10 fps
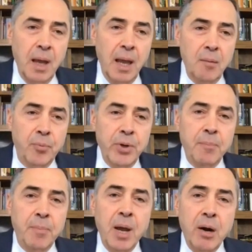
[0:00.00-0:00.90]
and
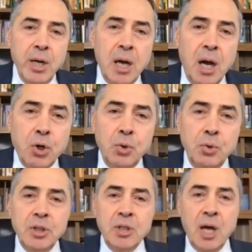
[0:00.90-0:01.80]
preparing a
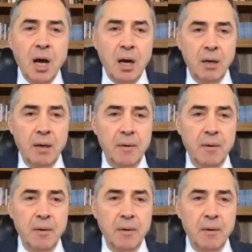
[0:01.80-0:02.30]
coup d'etat.